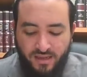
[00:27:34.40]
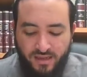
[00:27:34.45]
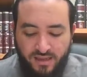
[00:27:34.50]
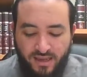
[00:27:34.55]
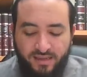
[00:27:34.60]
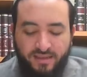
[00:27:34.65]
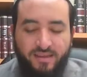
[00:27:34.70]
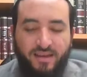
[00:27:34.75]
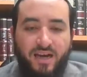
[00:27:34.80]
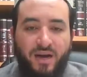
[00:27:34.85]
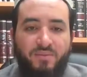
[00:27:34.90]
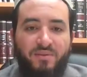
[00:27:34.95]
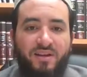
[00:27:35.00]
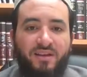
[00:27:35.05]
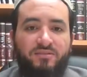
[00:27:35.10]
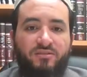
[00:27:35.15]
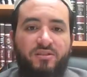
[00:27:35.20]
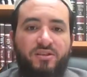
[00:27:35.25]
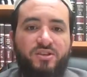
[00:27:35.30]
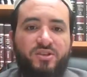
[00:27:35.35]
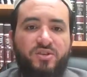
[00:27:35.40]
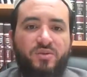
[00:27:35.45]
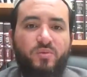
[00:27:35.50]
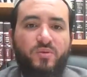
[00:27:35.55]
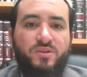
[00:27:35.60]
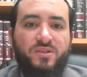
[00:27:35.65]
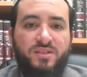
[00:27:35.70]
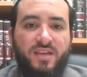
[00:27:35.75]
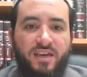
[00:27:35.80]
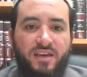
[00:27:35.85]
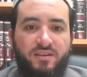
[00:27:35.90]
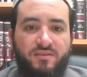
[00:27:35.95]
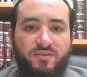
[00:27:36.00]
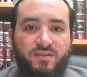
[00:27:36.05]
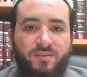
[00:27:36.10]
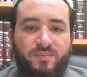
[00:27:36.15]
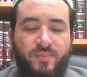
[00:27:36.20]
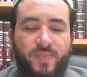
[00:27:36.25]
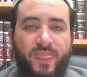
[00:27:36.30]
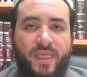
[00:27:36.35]
Yet the Kabbalah tradition was
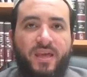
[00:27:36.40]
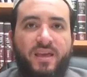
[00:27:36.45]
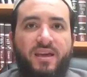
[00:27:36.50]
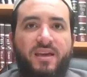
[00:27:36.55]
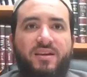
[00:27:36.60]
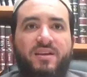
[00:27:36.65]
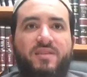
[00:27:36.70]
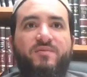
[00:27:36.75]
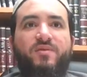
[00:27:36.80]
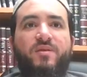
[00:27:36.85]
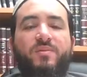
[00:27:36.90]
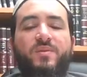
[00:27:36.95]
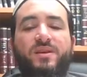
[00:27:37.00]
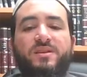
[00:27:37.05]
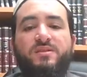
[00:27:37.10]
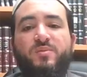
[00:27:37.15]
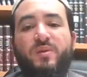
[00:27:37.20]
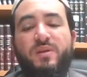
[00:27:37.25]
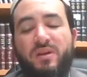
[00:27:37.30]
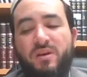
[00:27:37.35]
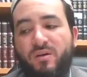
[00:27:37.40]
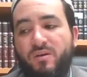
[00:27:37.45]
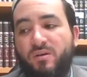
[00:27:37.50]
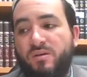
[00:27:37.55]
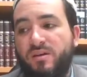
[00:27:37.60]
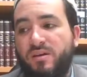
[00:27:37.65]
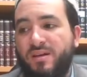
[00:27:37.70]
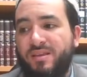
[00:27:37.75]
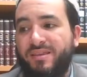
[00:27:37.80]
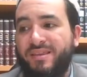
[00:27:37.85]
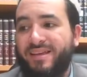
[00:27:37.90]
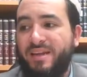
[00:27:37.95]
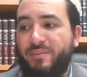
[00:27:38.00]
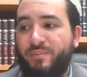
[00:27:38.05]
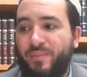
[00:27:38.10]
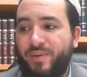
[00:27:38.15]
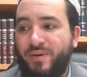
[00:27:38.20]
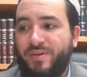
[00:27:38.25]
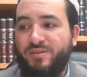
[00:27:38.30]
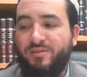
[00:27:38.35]
saved. And from this we know that a
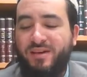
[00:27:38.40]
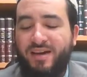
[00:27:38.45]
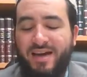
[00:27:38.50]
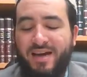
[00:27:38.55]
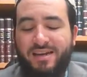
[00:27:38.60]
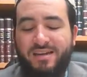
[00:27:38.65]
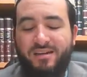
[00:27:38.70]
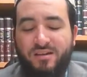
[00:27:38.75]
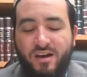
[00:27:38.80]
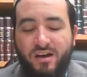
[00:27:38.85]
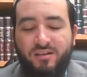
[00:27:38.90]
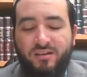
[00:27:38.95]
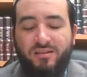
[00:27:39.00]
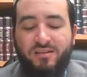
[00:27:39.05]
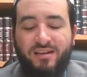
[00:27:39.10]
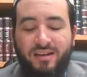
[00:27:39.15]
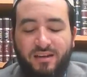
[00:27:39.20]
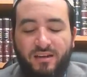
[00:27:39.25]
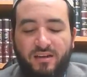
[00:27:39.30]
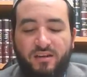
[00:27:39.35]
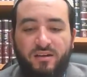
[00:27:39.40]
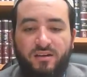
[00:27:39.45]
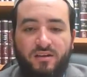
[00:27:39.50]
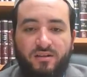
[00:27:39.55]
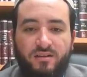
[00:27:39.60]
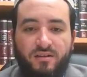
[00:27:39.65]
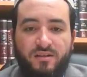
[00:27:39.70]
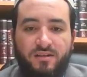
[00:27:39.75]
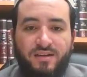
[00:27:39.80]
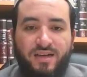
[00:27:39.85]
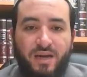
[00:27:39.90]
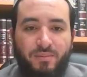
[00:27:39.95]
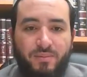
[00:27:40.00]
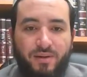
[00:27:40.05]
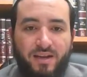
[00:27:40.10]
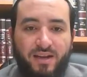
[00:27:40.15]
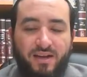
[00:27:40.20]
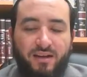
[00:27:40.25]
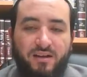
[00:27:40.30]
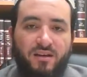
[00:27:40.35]
person cannot learn
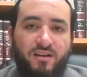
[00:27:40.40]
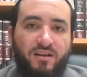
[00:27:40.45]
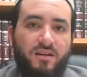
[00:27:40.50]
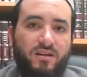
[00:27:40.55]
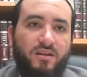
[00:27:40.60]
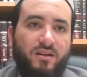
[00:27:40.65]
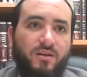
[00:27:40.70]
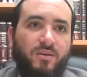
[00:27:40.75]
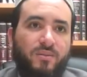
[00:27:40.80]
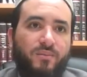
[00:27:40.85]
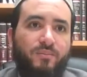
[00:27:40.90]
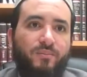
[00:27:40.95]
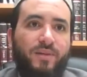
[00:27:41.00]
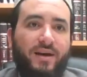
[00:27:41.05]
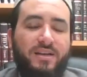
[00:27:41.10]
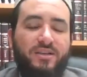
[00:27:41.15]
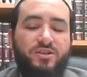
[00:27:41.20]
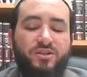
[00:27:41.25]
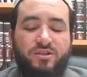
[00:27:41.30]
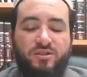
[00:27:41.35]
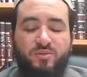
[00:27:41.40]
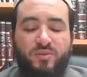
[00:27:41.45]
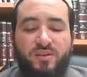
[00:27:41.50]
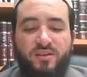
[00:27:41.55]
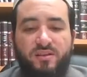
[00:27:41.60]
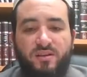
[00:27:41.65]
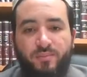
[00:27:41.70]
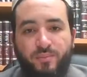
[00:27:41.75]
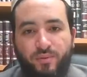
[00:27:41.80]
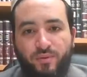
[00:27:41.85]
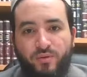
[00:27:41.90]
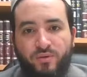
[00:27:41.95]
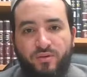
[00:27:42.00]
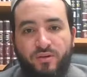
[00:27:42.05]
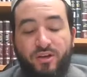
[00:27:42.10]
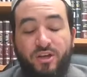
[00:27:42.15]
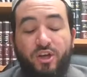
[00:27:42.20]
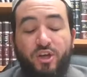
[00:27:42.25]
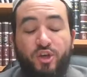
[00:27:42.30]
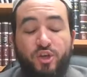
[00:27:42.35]
Kabbalah by just reading a book.
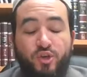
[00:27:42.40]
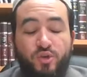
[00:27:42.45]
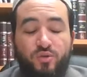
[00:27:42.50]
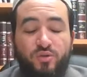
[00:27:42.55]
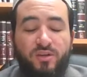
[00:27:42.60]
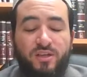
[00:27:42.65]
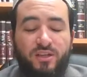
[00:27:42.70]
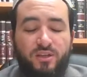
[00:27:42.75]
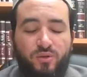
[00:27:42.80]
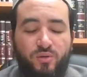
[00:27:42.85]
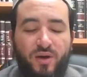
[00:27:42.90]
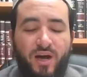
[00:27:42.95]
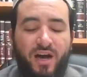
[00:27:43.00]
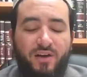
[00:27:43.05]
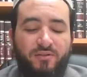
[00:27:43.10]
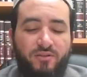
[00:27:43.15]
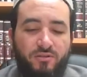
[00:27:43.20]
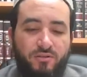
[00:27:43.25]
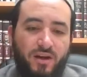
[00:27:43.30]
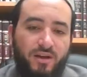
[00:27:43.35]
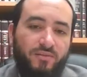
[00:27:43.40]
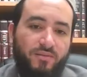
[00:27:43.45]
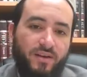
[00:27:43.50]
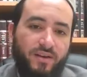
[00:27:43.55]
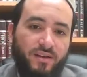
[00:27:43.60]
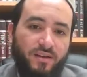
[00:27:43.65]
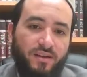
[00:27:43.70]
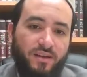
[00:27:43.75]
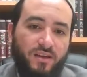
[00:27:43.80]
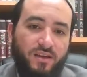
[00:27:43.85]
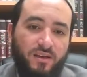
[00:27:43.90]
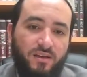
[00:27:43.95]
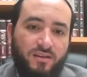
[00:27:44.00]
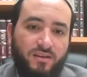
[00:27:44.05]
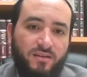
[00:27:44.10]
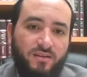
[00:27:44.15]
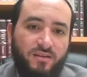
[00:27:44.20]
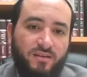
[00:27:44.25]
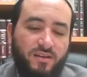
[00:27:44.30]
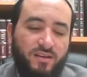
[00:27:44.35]
You need to have a rabbi.
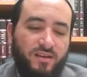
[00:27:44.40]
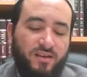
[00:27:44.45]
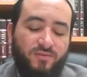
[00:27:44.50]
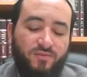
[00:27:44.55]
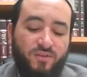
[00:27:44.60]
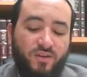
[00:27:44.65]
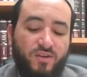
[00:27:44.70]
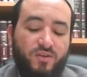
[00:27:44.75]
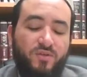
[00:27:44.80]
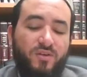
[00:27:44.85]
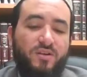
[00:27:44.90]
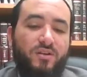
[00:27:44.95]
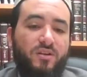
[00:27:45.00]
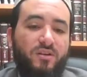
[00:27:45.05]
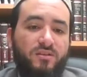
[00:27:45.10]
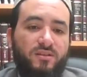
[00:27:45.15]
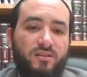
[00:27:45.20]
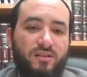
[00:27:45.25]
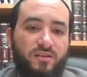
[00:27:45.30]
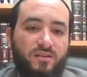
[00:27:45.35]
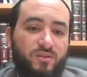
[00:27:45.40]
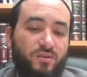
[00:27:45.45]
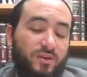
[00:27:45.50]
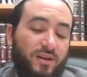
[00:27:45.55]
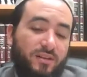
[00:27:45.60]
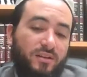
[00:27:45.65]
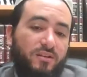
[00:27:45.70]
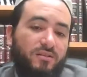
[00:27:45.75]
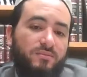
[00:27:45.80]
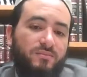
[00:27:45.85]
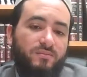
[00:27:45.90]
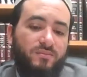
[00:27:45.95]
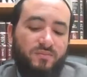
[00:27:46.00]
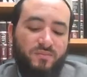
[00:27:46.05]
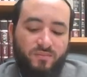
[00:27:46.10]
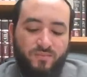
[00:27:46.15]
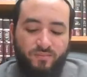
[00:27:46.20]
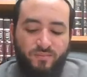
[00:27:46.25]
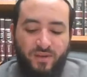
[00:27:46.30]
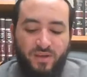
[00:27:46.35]
If not, you cannot,
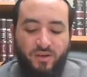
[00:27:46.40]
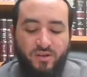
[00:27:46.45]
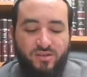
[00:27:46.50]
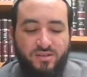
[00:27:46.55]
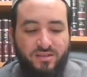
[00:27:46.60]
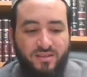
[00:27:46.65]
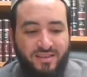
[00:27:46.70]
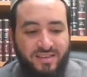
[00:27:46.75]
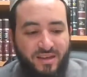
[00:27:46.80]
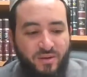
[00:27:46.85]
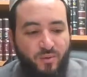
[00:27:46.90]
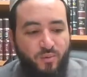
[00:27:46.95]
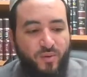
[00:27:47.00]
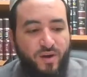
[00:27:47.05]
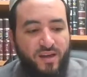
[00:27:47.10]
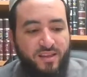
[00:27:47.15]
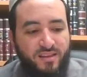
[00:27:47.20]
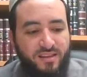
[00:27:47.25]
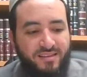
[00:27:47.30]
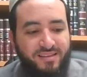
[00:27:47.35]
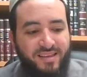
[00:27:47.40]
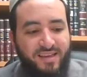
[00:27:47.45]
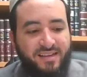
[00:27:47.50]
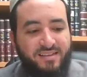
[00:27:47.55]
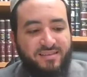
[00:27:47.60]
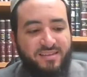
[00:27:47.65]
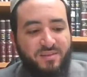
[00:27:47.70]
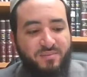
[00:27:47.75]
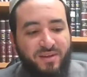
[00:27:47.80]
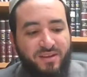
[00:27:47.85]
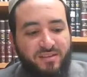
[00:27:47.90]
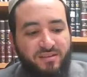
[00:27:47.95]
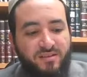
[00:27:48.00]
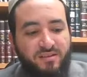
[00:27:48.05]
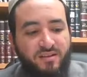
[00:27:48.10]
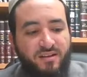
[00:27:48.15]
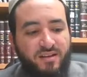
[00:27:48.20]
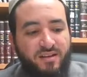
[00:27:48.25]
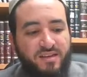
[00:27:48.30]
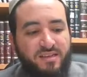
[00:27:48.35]
because the way the text, the
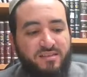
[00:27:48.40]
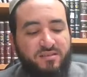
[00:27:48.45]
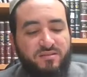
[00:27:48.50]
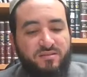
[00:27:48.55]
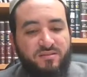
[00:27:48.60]
material